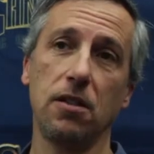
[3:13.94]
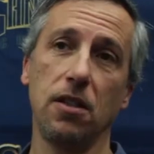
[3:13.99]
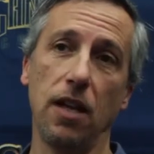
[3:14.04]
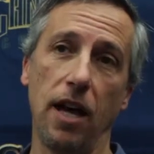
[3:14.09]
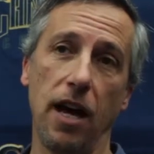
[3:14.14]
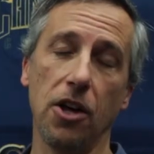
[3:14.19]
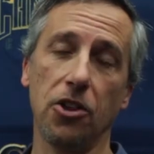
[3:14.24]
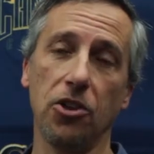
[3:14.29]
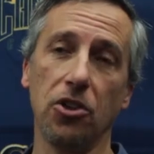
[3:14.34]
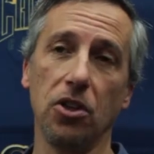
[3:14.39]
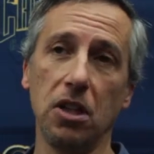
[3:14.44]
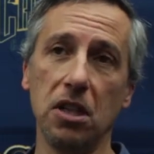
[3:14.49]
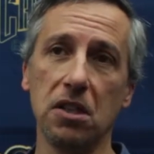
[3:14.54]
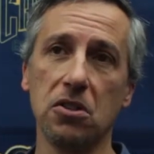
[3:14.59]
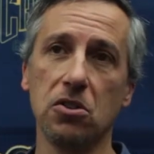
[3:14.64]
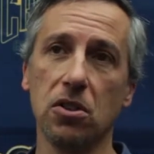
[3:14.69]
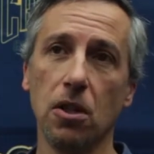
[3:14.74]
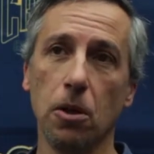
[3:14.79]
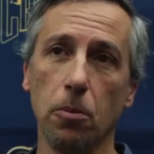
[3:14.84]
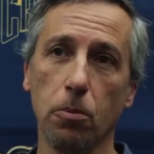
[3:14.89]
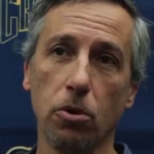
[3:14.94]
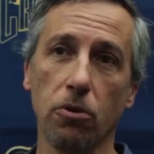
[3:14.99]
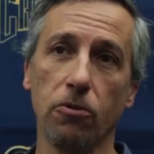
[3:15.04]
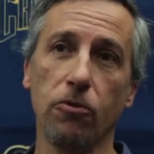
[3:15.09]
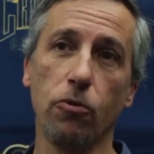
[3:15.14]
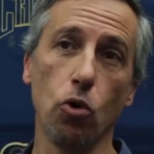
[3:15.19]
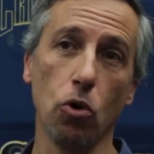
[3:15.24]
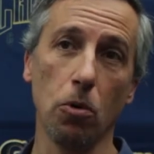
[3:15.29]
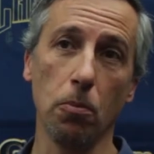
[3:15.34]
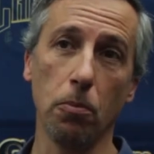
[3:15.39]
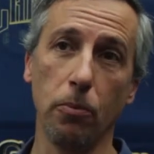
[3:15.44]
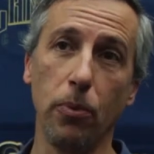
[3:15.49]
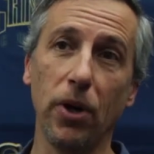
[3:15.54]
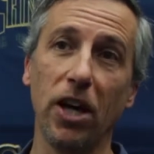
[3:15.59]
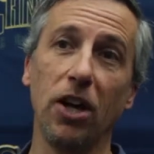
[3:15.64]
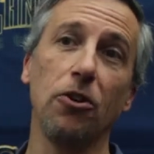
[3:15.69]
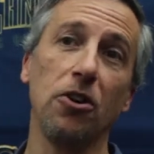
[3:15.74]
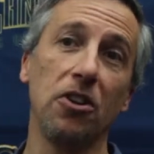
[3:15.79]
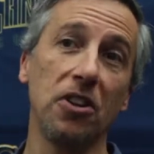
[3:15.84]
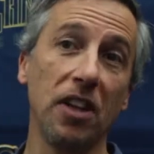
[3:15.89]
athletes perform
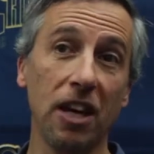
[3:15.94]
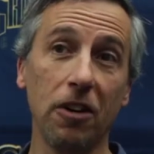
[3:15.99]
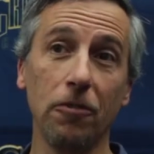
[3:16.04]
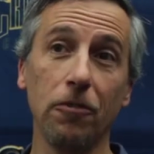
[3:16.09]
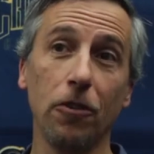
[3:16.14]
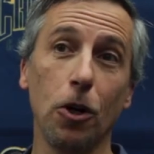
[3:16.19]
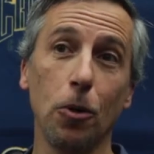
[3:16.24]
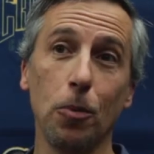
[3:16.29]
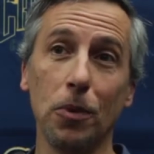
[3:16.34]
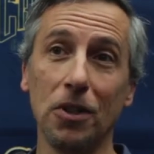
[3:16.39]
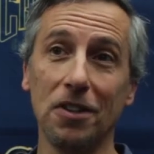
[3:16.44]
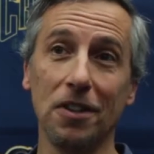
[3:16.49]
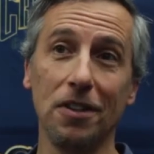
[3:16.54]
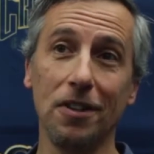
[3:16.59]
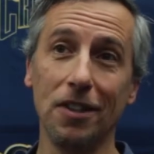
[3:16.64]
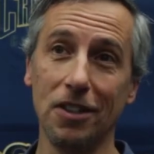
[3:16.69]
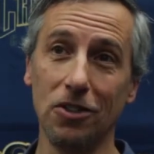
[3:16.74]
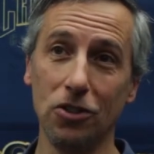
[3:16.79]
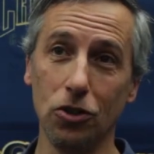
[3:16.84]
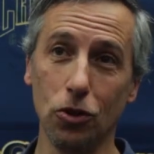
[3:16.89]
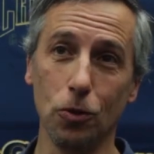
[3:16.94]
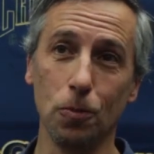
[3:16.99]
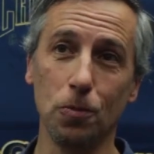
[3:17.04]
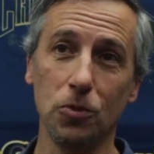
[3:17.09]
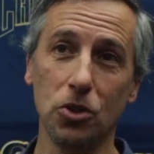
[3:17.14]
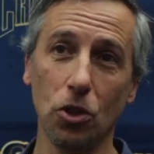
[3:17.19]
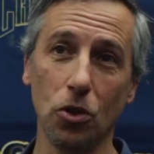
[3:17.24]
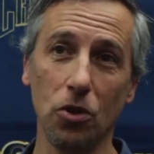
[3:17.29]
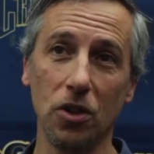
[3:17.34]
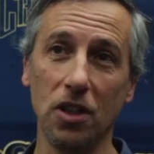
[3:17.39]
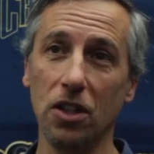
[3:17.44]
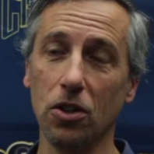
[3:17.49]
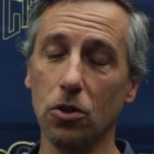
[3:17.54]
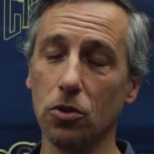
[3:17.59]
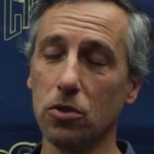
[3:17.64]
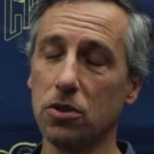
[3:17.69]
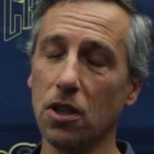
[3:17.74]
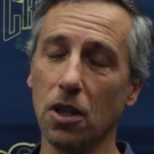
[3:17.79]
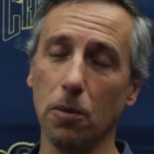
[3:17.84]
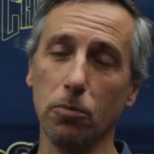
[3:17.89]
better in that environment than they do. So they
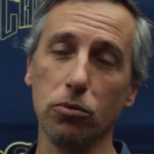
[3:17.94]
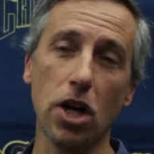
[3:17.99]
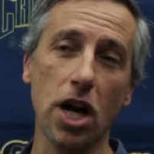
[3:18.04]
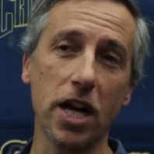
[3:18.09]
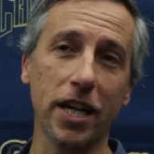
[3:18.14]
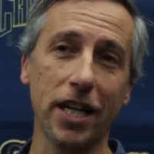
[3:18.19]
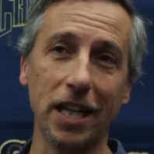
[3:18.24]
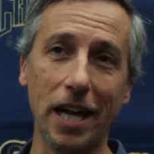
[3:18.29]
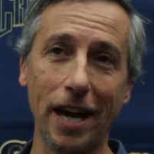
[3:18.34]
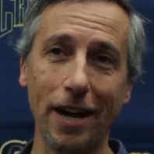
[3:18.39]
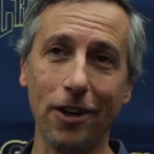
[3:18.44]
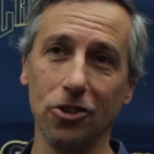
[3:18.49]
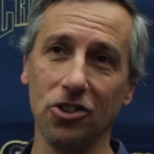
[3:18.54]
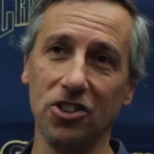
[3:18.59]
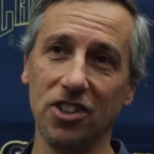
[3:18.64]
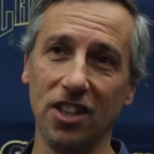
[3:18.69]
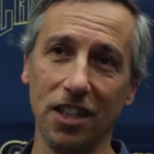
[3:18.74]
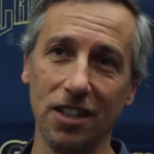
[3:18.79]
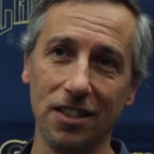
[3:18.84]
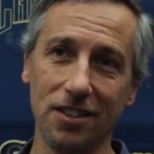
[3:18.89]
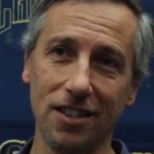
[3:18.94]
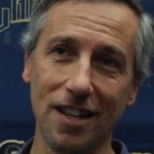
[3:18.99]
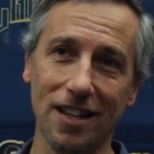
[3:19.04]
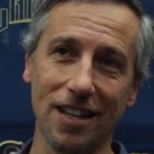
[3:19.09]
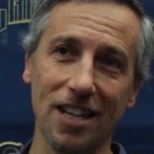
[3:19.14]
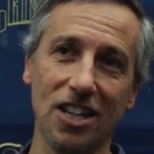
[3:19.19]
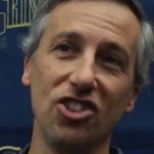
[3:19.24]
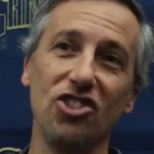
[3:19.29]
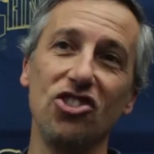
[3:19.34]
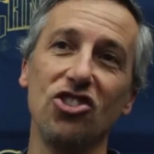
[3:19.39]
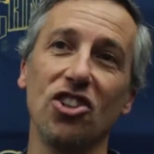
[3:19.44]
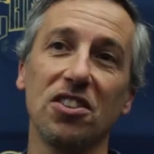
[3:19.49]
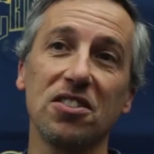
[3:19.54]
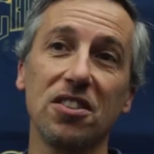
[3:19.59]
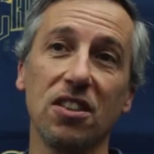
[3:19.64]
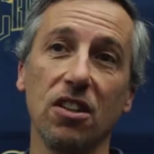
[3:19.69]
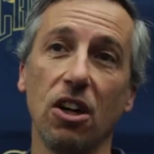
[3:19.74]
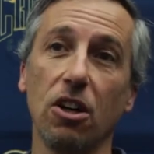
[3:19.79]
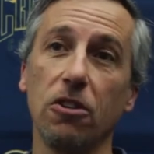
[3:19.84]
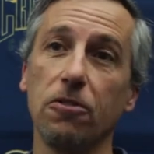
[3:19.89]
don't block it out, they take in just
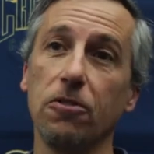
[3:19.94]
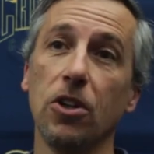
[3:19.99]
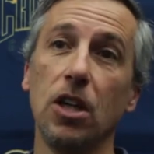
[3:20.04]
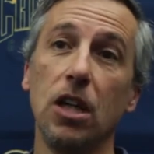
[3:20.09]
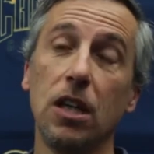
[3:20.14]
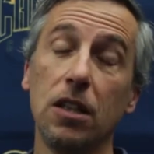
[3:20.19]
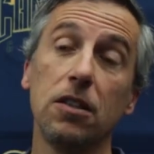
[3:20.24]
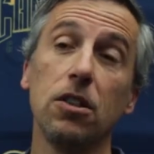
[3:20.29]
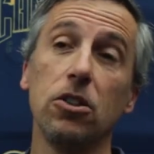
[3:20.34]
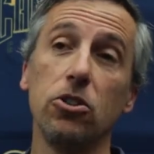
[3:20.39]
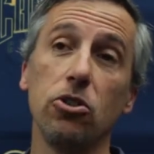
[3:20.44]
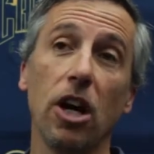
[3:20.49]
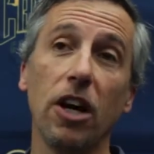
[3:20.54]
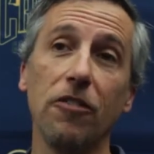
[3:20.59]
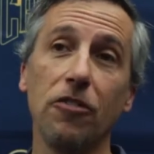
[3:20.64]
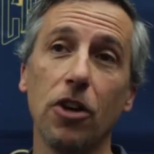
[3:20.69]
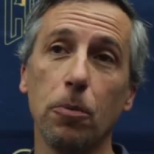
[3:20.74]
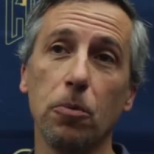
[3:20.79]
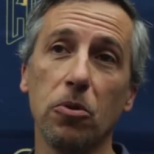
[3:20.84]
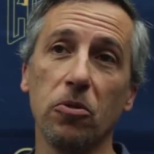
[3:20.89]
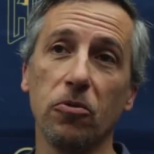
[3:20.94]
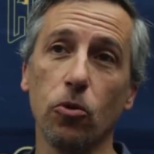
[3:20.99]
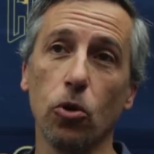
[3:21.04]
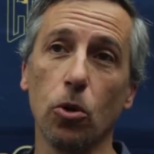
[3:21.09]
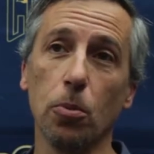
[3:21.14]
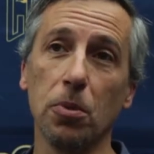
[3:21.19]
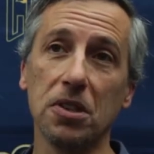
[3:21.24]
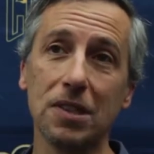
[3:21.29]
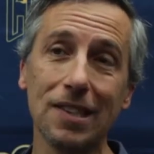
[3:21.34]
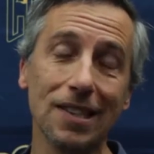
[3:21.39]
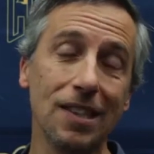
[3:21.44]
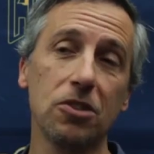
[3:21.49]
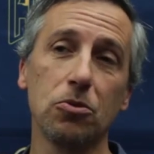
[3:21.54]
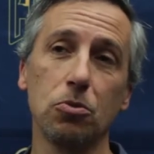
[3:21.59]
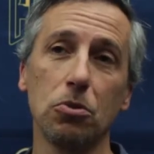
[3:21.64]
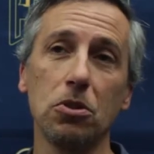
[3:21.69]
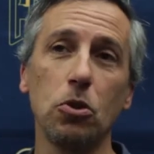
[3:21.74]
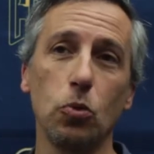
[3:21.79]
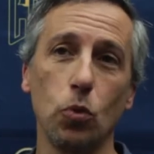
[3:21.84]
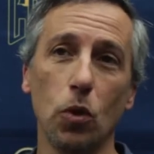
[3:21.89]
enough to drive that performance, and that's
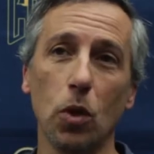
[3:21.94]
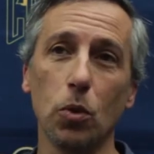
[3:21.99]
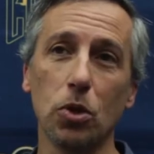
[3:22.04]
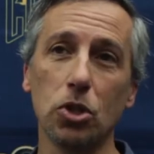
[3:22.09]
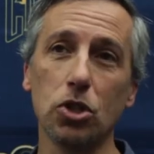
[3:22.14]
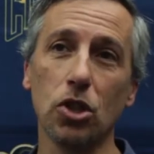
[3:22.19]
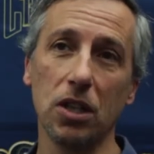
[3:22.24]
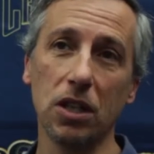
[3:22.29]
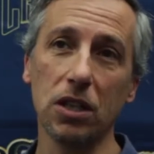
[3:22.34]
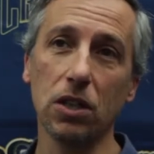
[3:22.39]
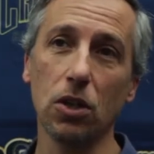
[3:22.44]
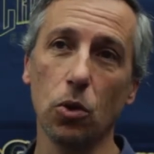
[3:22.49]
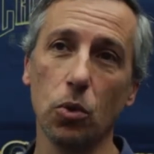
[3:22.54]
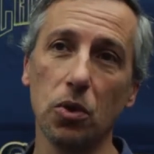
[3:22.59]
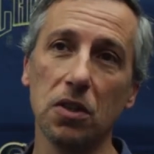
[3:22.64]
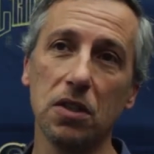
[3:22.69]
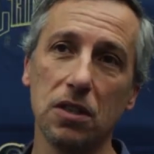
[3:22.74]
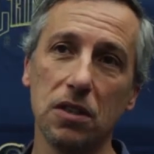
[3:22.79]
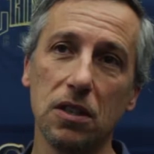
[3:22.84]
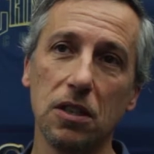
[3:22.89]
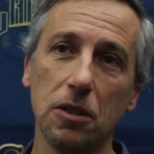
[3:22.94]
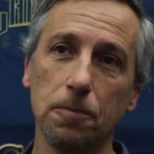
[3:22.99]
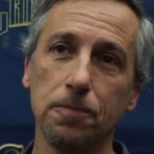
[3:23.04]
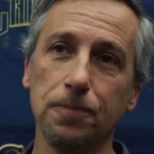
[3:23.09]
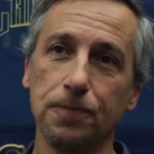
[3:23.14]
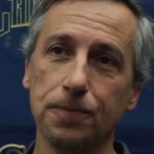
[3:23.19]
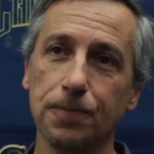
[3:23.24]
really where we're trying to go with the team.